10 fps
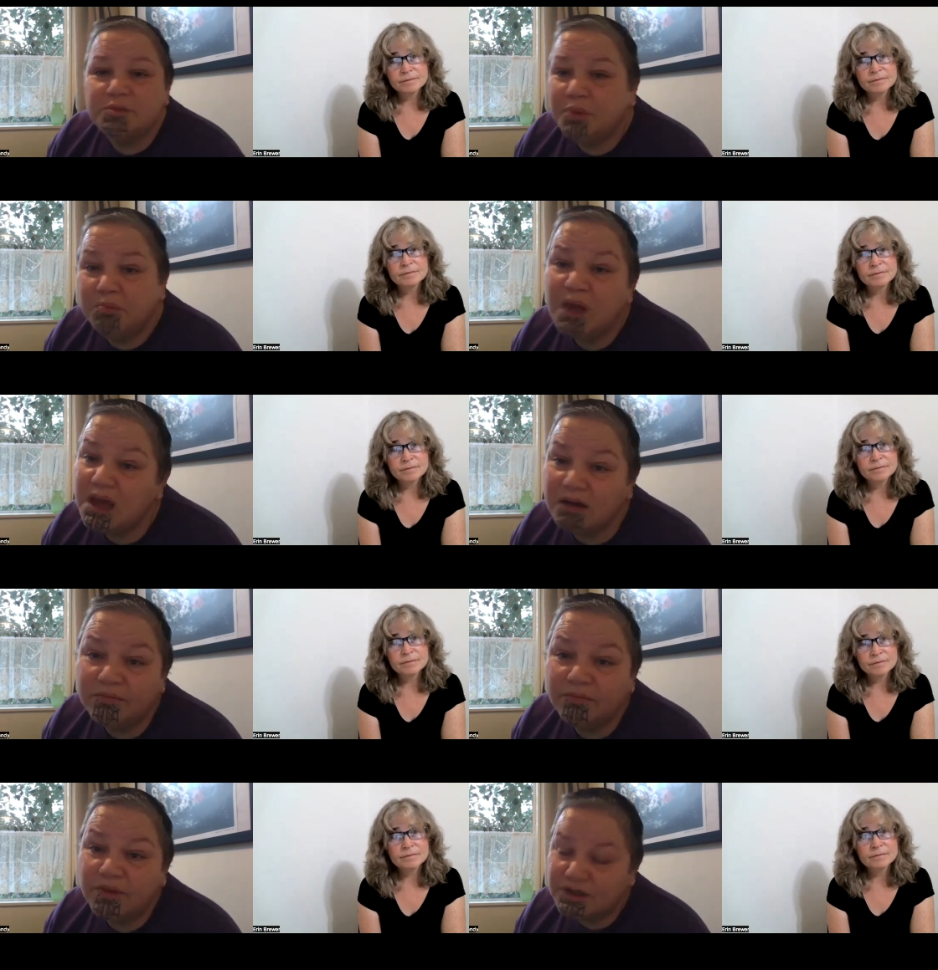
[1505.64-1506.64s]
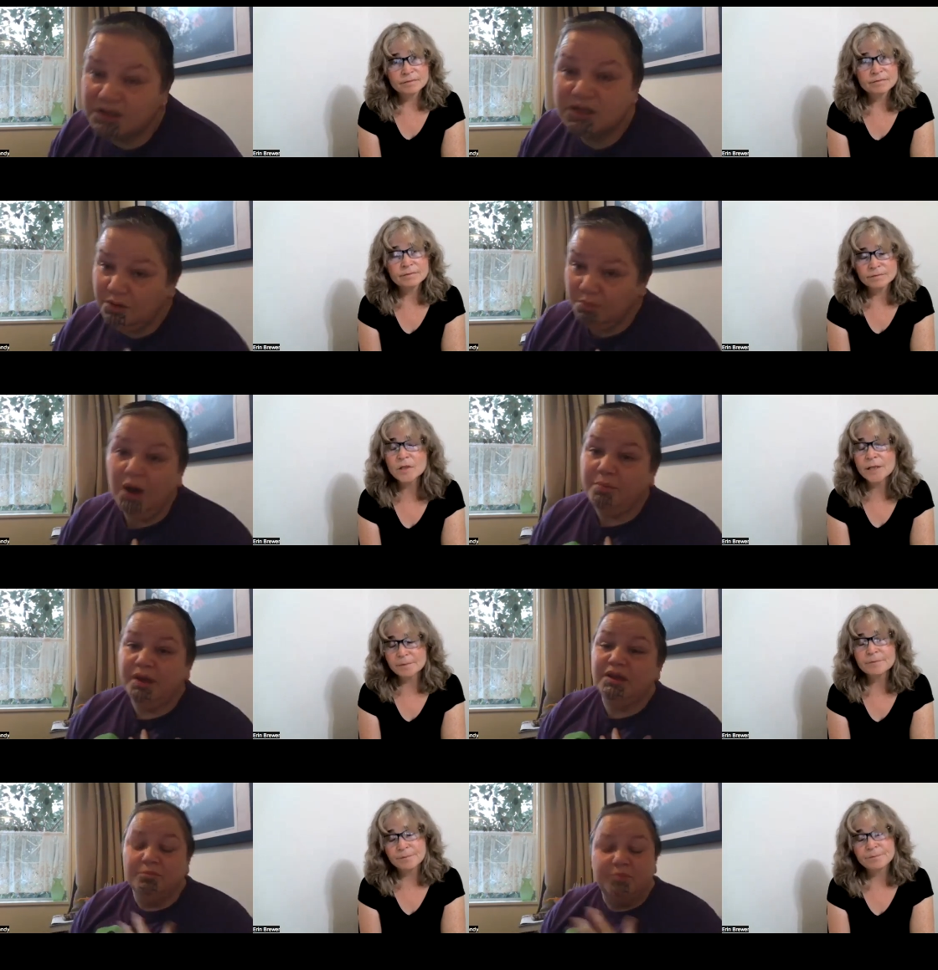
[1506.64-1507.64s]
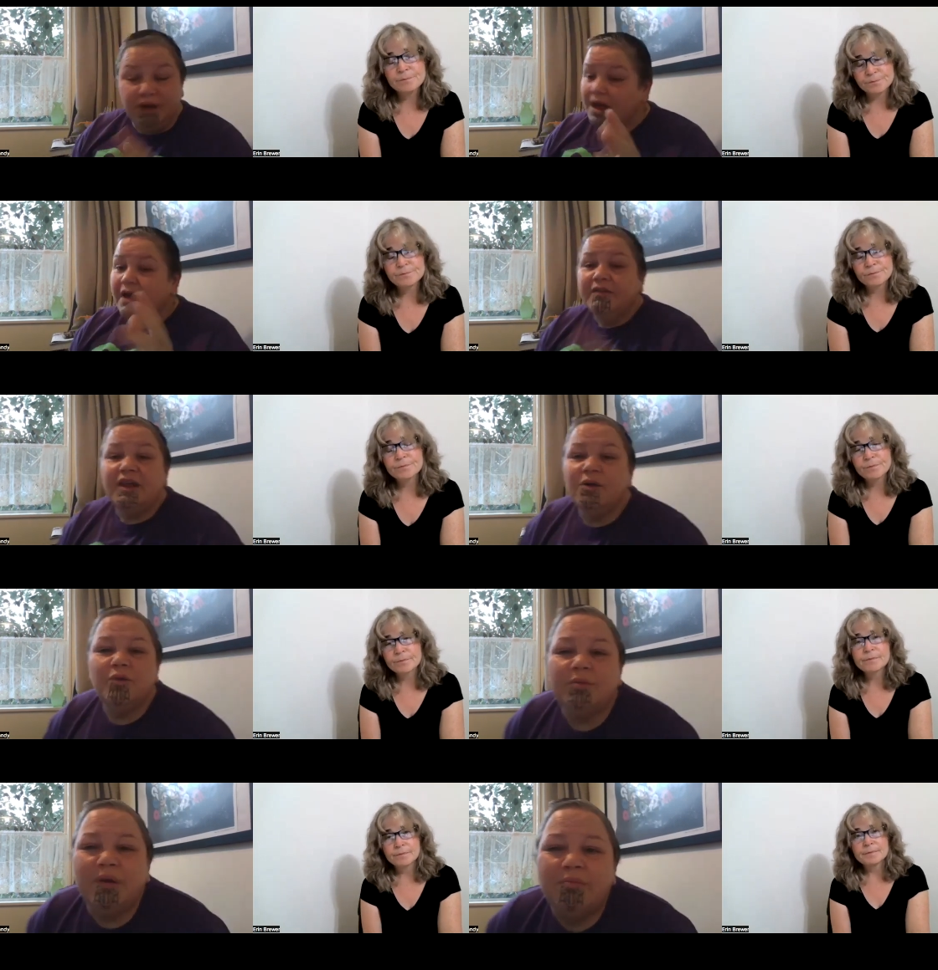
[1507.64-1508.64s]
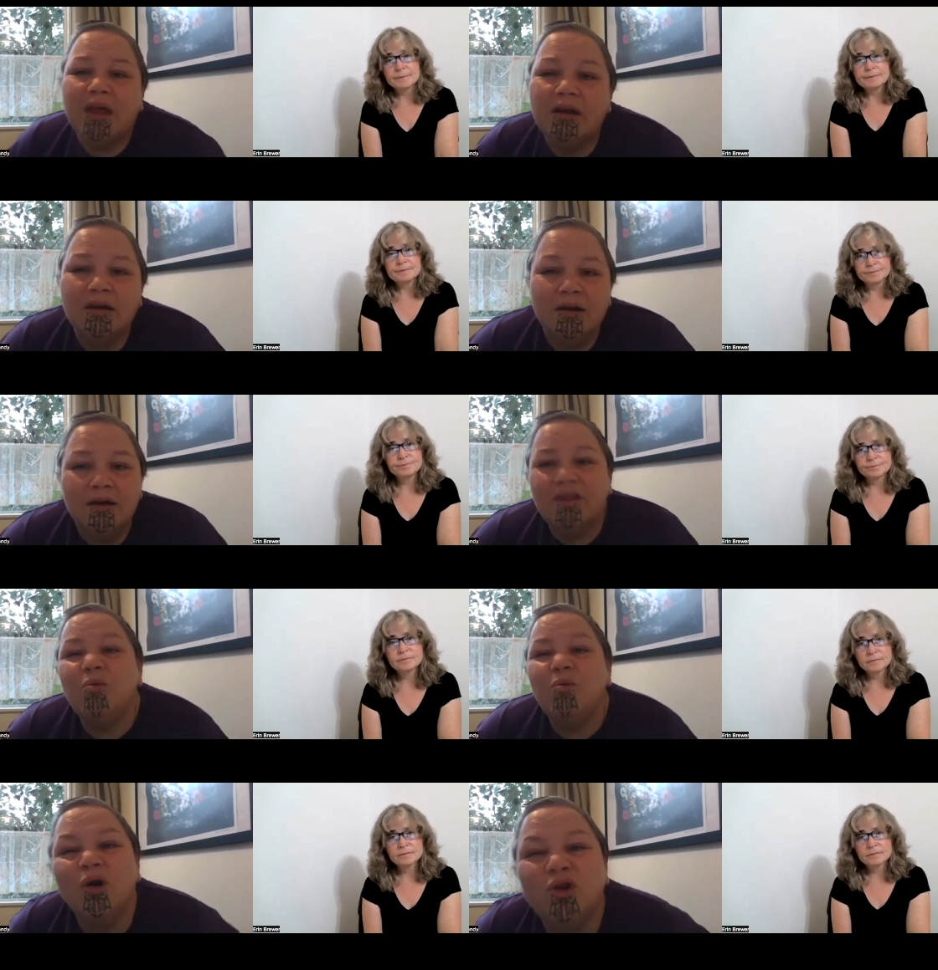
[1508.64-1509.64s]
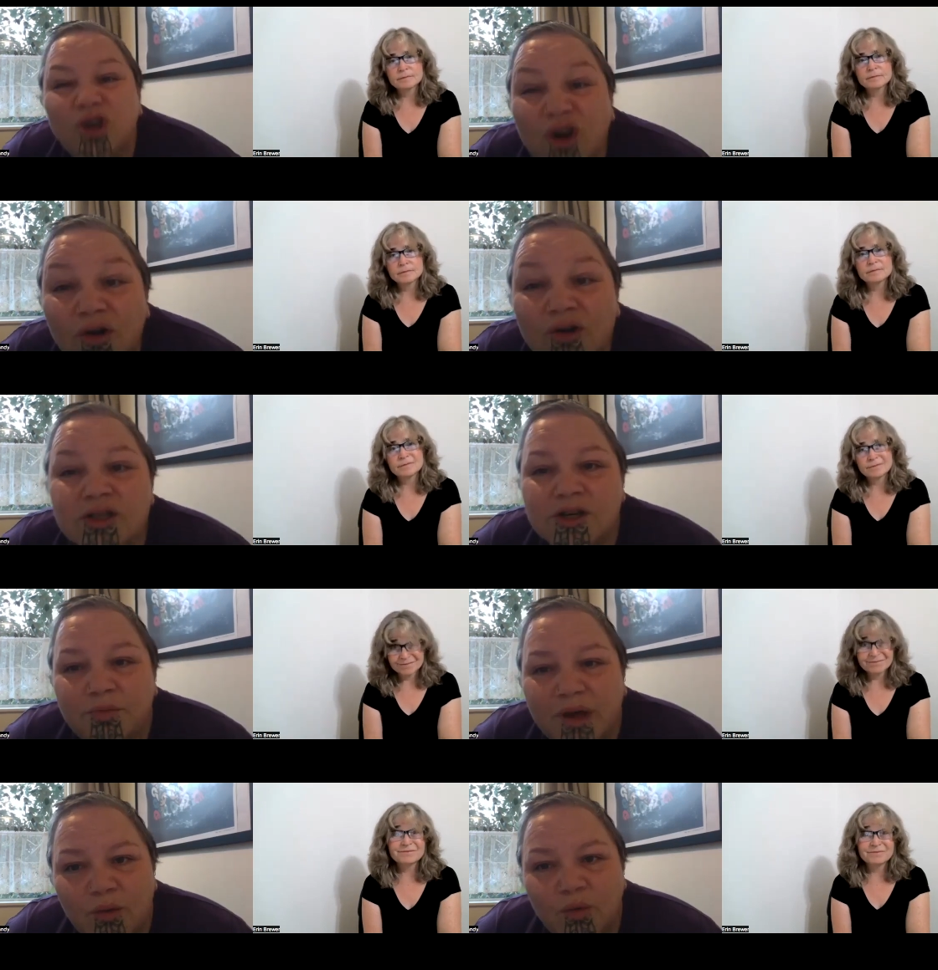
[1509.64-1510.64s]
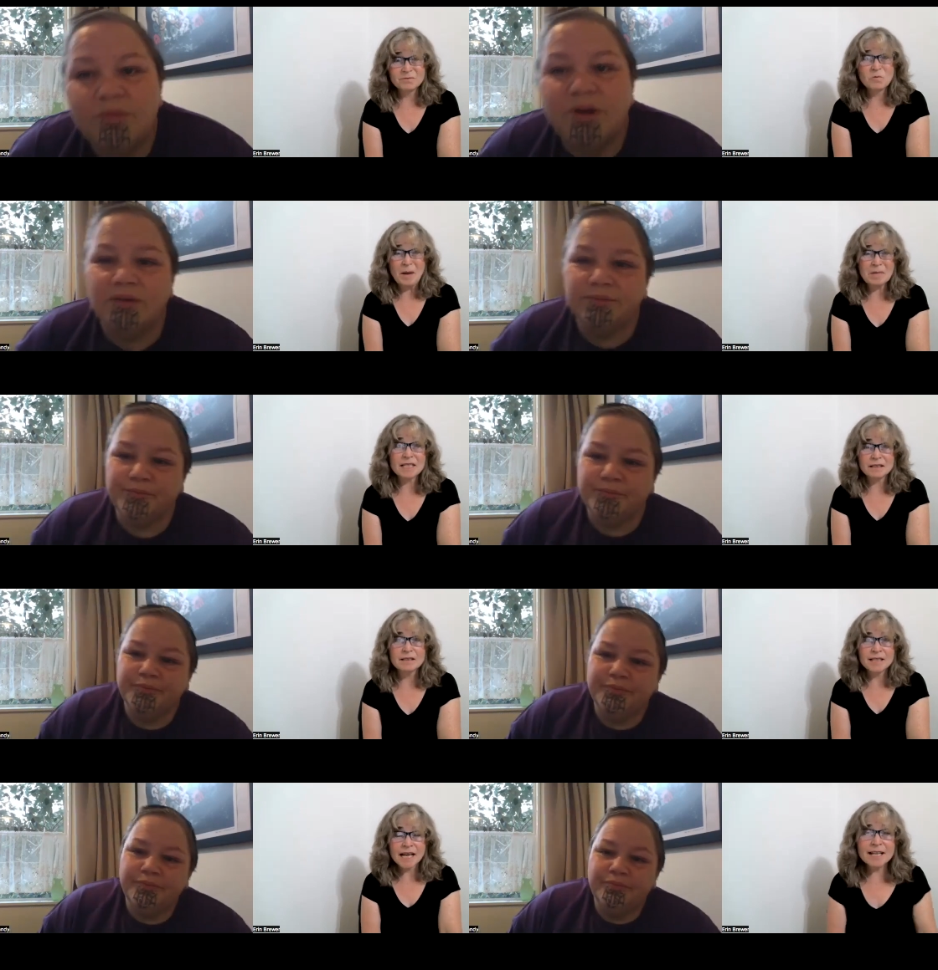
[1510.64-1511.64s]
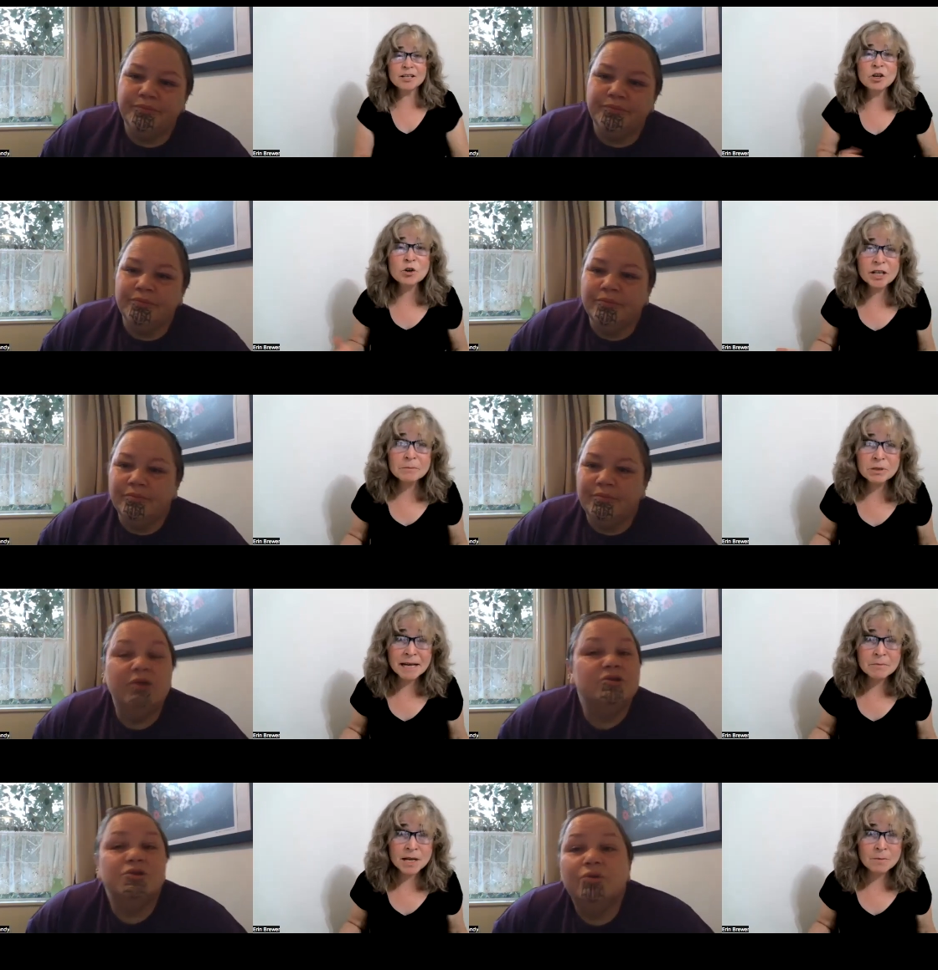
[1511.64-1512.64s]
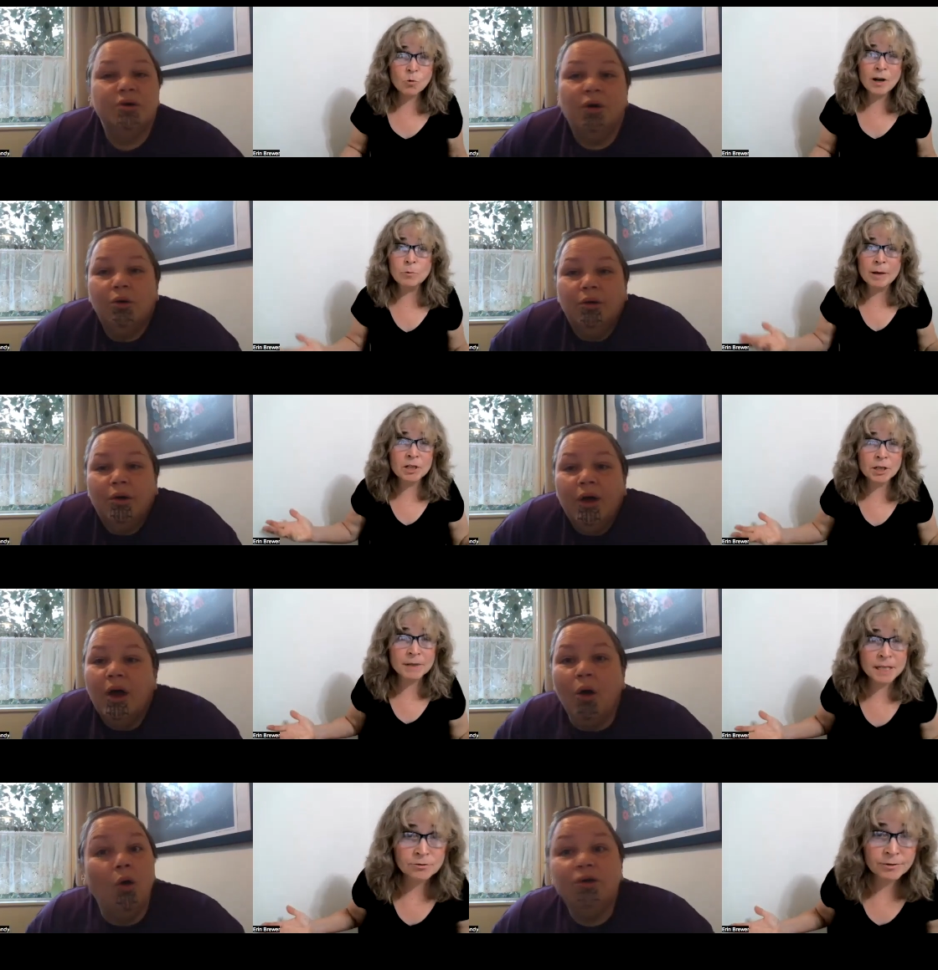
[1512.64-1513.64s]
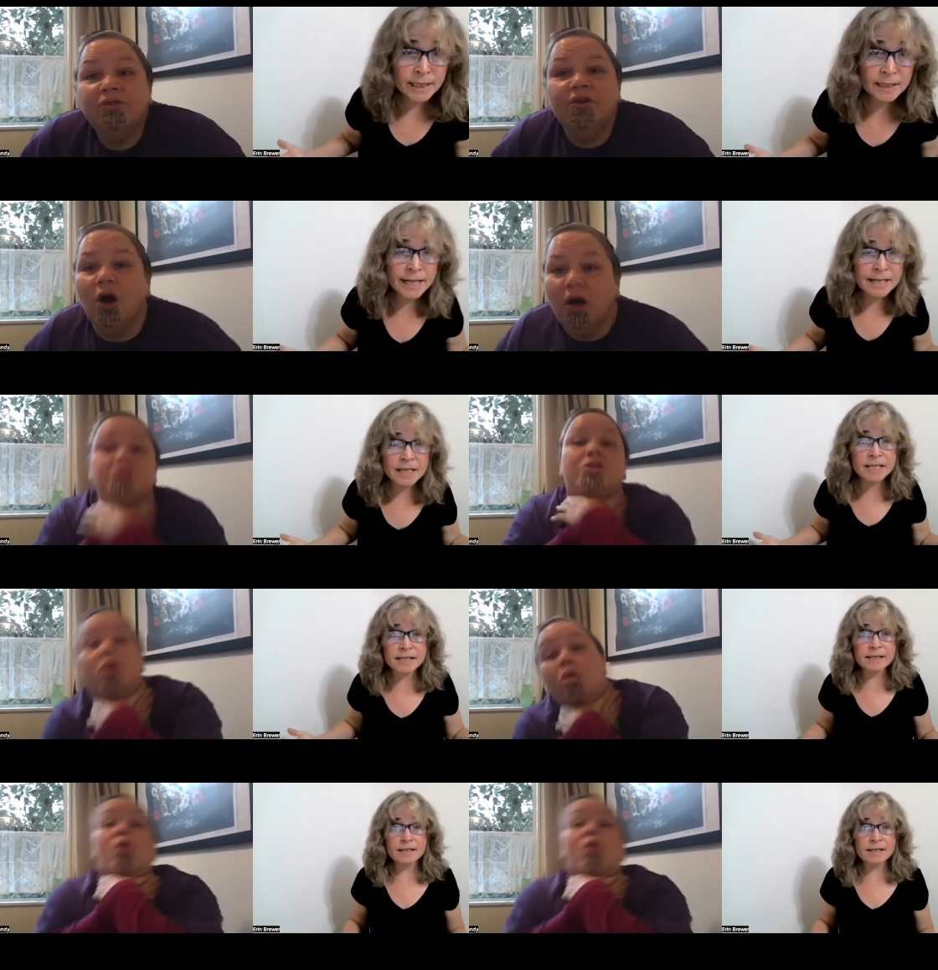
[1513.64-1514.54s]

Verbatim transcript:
Speaker 1: be men. This is only my opinion, but they don't want to be men. They want not to be women.
Speaker 2: And who can blame because them when women are being oh, treated like this?